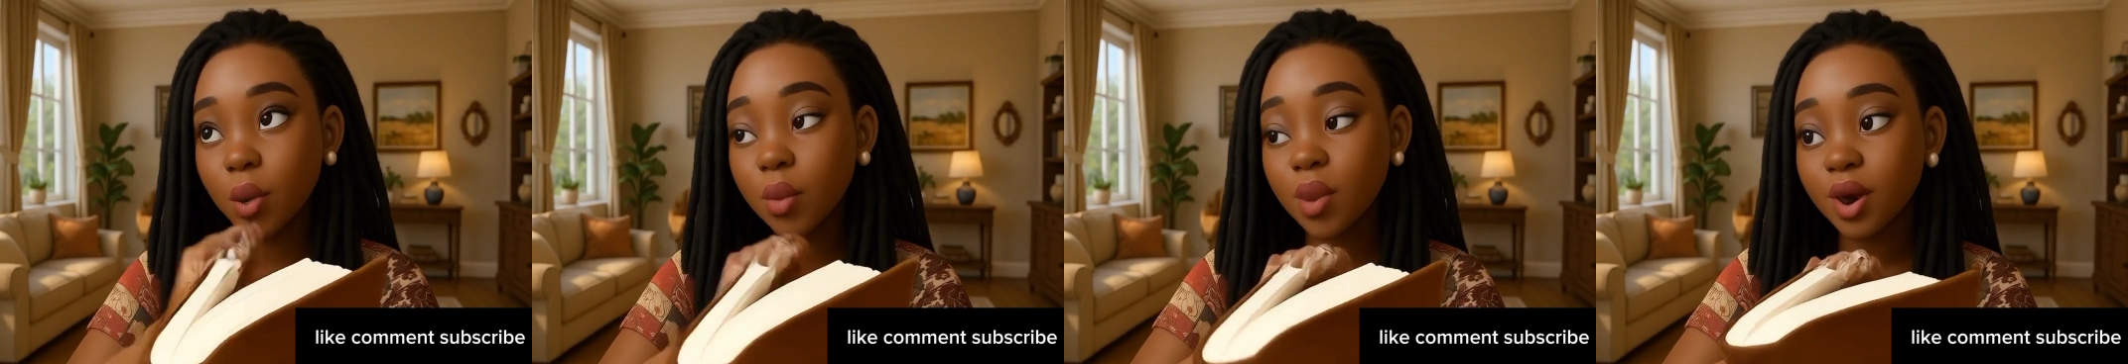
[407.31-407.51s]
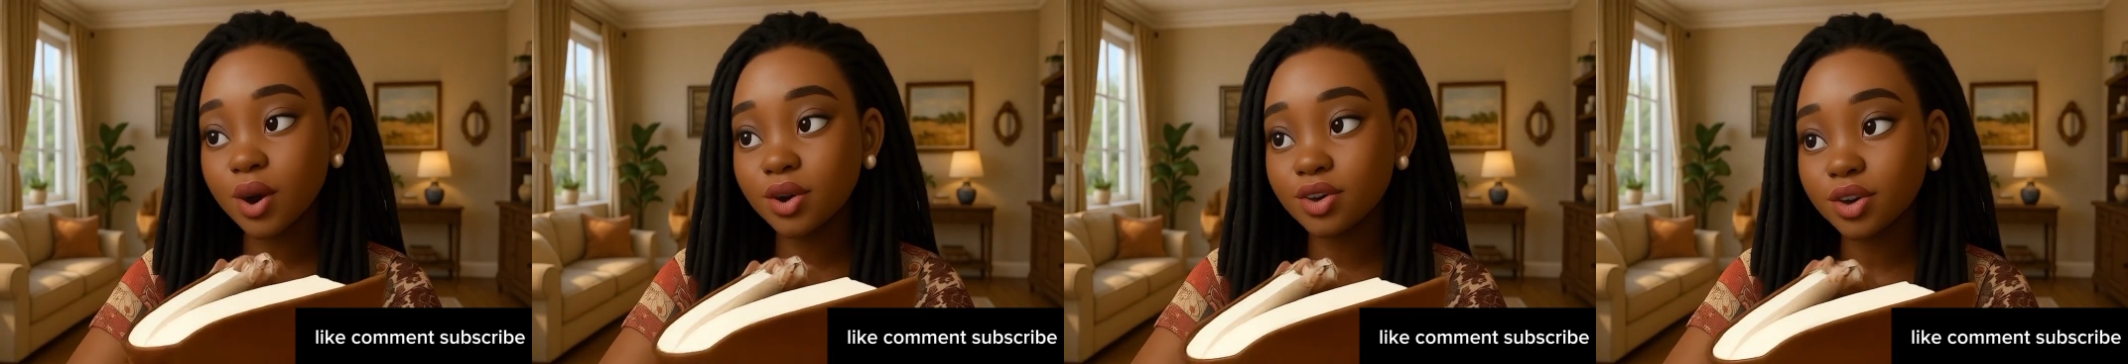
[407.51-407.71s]

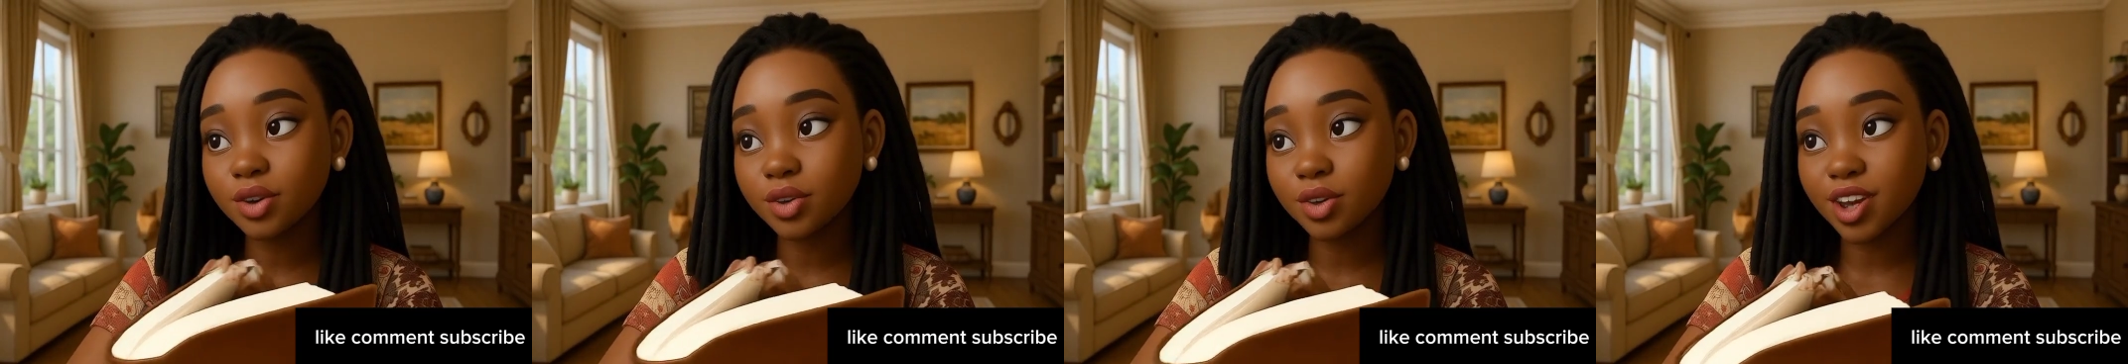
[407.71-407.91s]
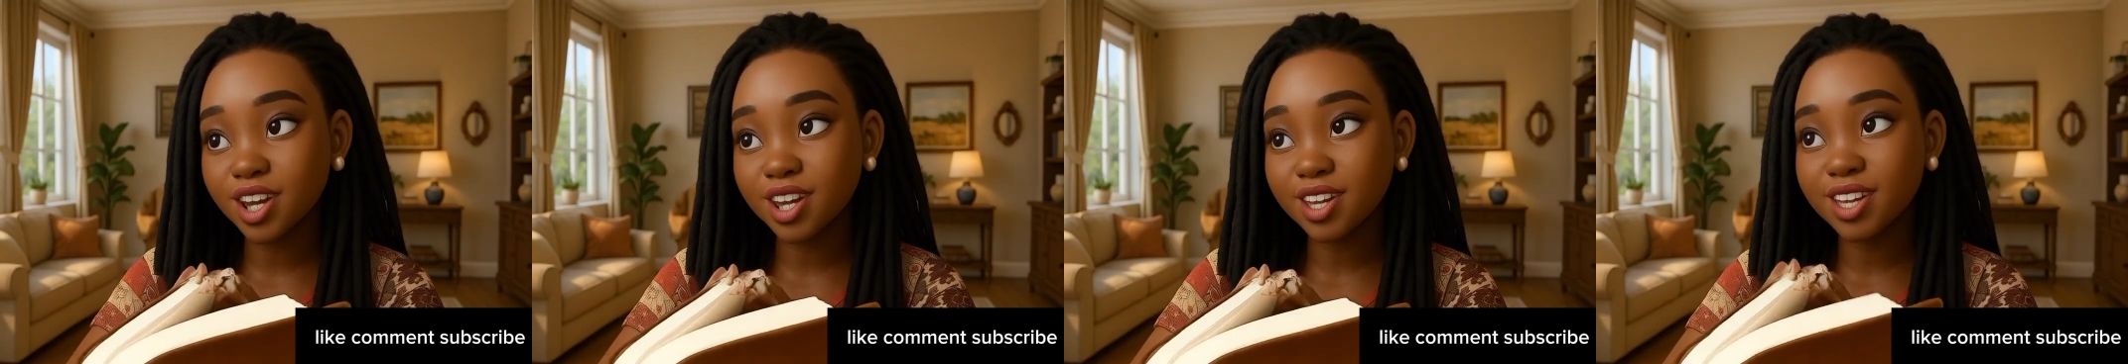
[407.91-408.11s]
She
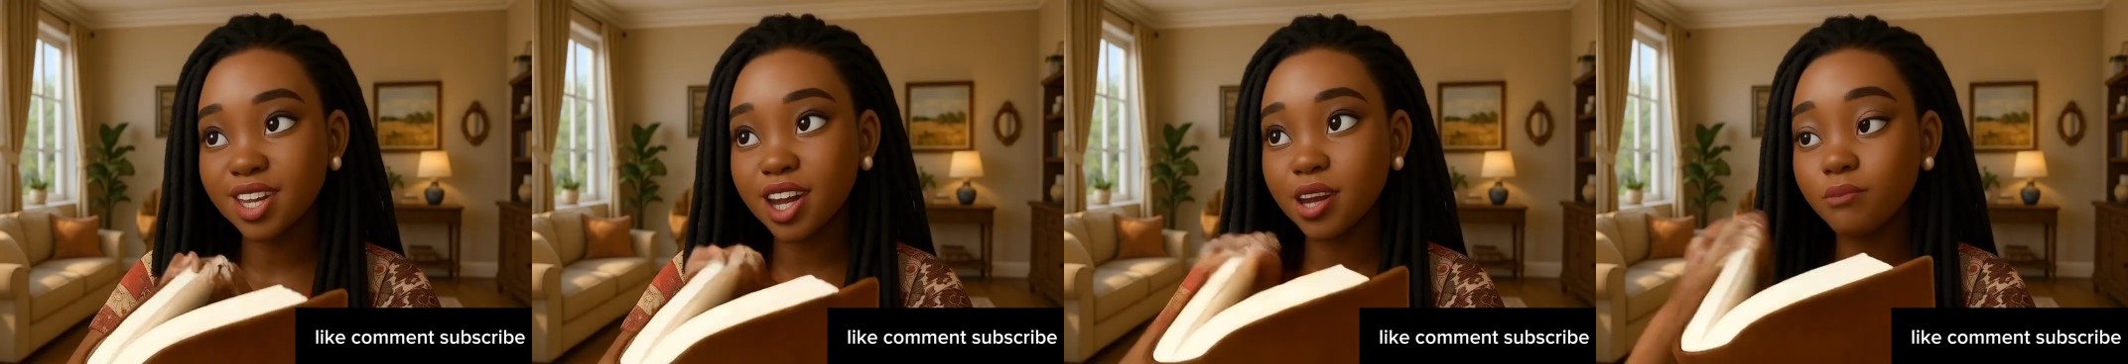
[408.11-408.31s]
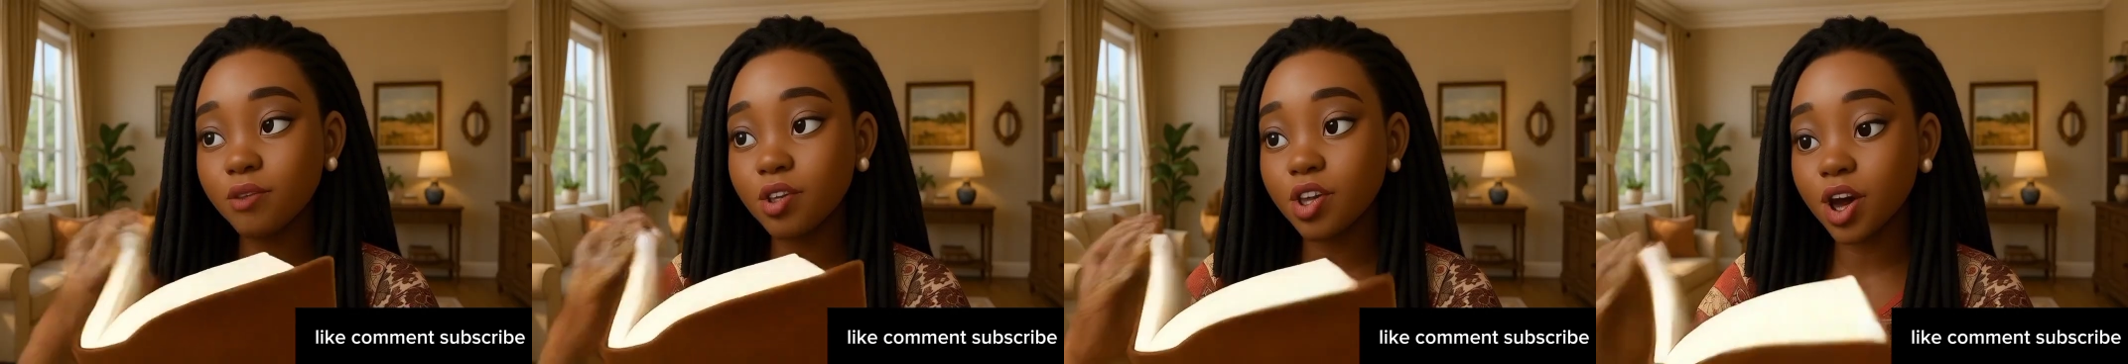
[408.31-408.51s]
stepped
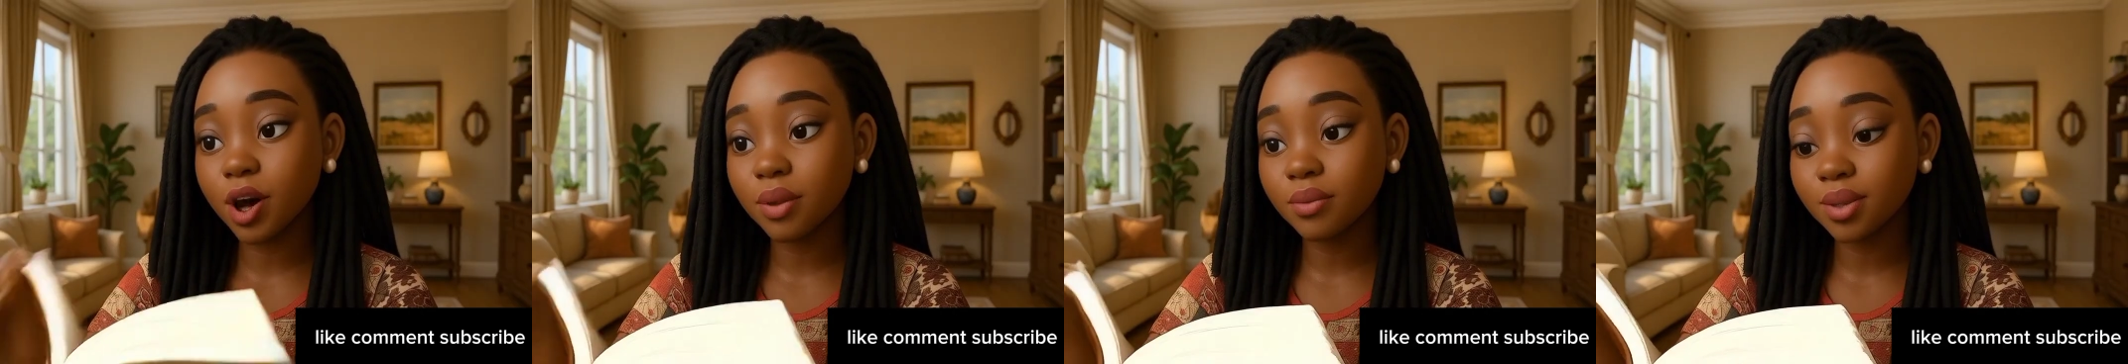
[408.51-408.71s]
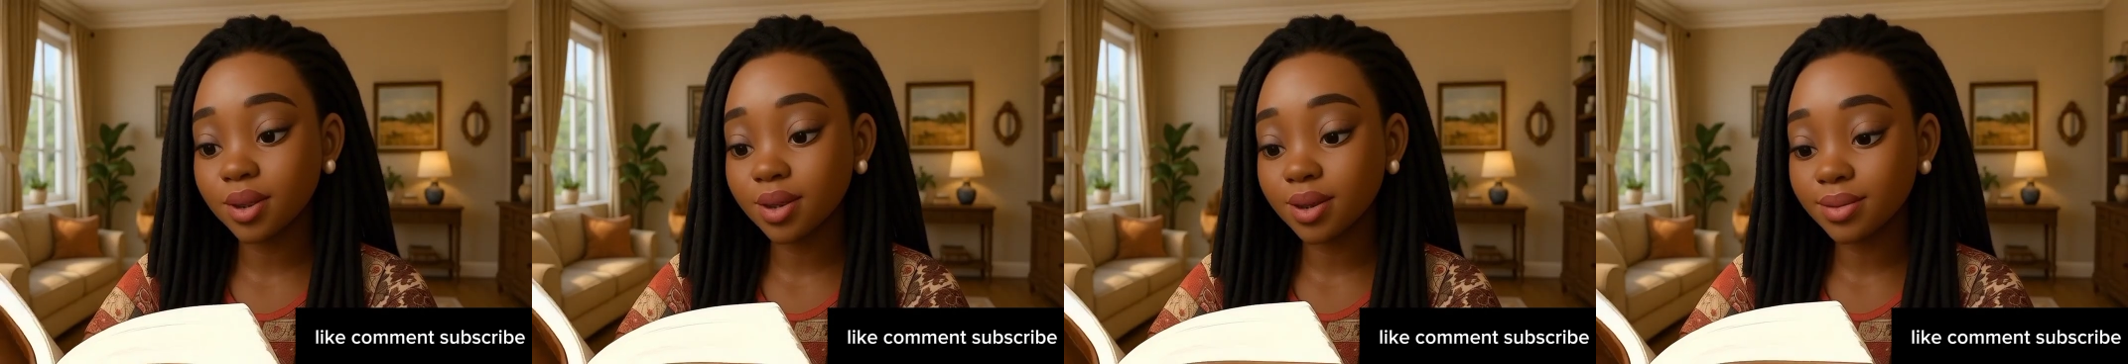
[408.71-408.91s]
forward,
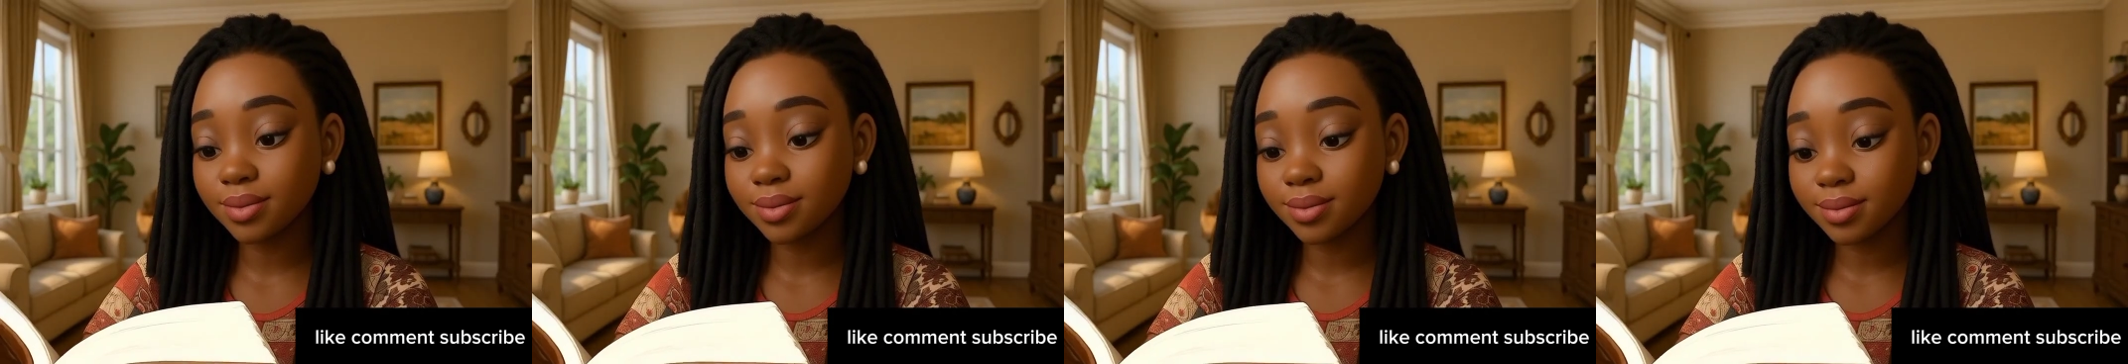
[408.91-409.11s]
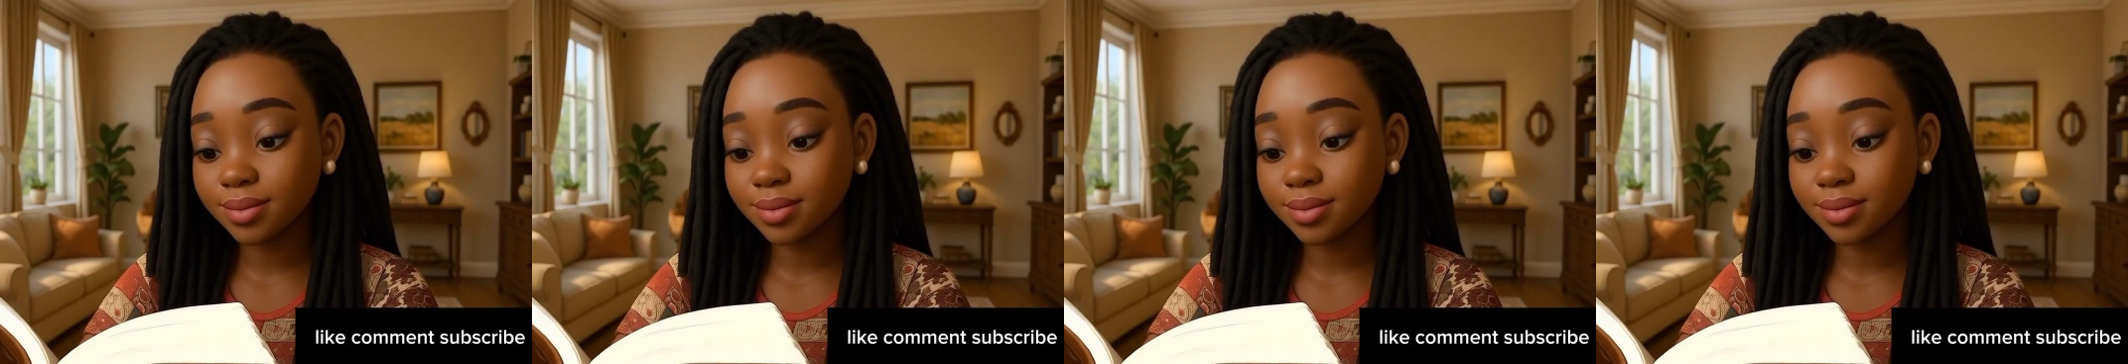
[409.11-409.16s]
her